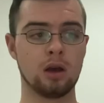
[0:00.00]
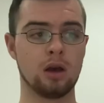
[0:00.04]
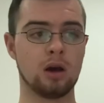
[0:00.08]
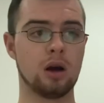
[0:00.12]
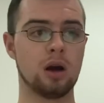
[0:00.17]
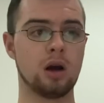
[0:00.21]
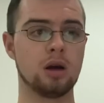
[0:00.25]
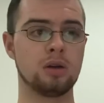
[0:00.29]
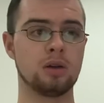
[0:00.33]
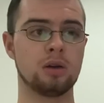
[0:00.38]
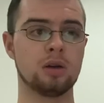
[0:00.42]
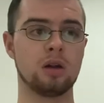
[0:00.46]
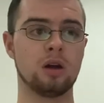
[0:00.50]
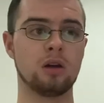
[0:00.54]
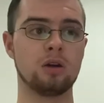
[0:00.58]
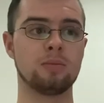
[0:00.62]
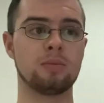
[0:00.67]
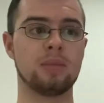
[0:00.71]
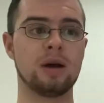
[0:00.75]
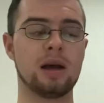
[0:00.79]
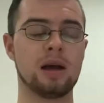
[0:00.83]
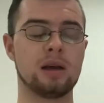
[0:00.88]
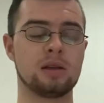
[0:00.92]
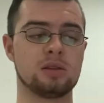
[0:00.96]
hard and low
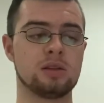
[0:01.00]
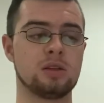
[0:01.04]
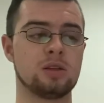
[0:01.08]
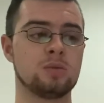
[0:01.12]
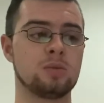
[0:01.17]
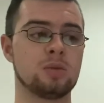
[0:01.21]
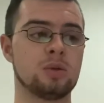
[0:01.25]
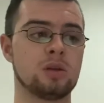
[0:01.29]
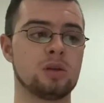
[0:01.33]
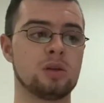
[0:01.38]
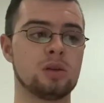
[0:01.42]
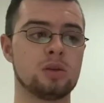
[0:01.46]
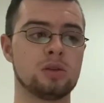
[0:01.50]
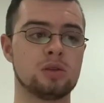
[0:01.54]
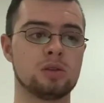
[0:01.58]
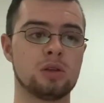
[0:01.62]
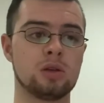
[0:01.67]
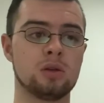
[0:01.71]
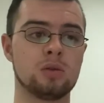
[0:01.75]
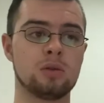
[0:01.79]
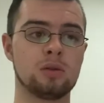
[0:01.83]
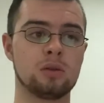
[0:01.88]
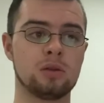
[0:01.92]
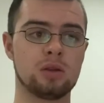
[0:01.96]
pass is because
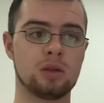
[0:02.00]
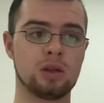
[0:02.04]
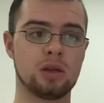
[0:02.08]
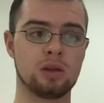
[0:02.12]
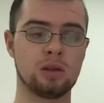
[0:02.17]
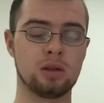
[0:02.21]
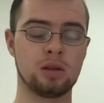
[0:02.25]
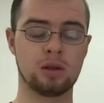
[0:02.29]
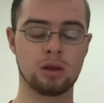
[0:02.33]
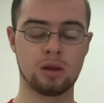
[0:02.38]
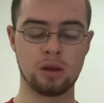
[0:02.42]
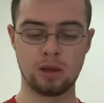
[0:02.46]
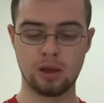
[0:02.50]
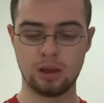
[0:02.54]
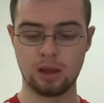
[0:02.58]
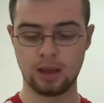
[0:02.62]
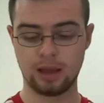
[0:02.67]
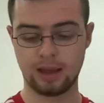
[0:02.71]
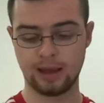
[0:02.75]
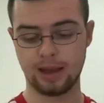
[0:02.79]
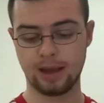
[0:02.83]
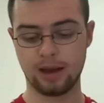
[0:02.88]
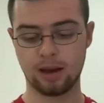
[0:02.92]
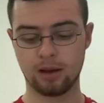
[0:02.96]
so that they can
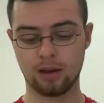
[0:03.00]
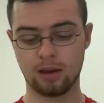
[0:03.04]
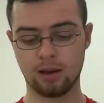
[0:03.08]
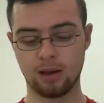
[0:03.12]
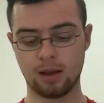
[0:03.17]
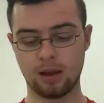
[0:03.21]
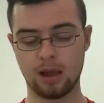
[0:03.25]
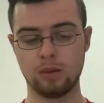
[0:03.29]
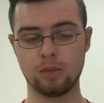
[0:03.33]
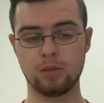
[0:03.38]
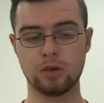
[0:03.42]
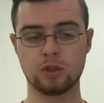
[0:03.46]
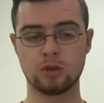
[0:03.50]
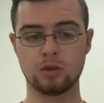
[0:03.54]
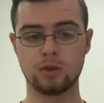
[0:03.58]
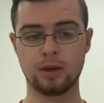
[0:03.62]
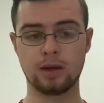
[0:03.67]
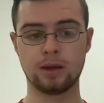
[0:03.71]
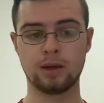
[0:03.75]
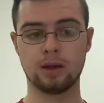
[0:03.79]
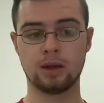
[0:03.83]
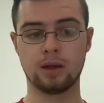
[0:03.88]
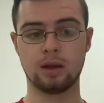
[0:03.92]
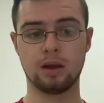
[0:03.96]
get in
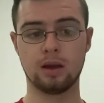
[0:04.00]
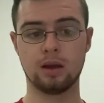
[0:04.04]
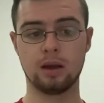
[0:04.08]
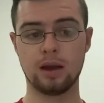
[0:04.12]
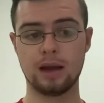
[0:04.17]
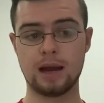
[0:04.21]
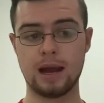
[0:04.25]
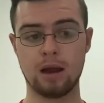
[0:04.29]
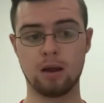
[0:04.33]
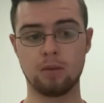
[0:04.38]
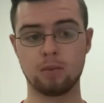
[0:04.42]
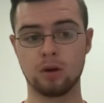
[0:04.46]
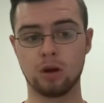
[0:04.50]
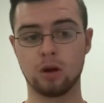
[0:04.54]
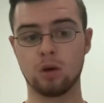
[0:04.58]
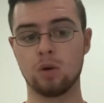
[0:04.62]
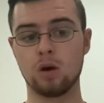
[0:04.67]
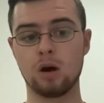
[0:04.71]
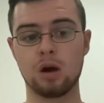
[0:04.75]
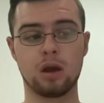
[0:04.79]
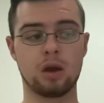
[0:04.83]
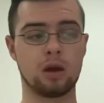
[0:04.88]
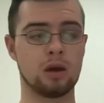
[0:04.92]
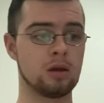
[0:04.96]
between Harry
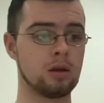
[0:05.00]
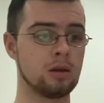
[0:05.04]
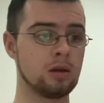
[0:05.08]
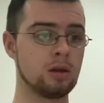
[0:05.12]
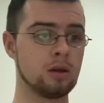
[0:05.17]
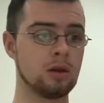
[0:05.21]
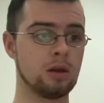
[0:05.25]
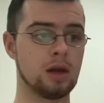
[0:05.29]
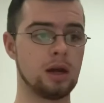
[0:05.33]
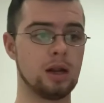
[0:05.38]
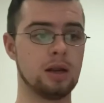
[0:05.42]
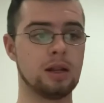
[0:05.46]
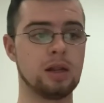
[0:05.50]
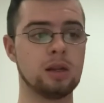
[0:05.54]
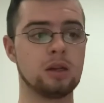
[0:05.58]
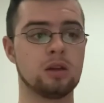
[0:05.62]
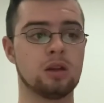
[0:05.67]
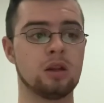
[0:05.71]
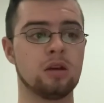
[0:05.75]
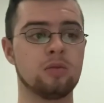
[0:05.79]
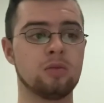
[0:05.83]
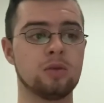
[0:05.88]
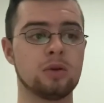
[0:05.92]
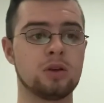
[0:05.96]
Maguire and Lindelof,